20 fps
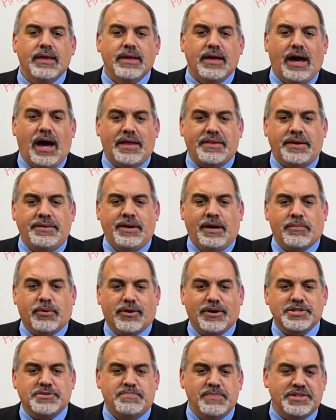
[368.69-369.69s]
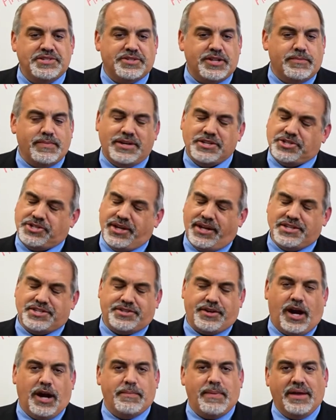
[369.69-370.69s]
the number is missing on my sheet,
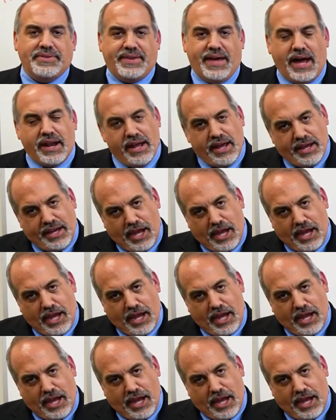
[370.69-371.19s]
sorry about that.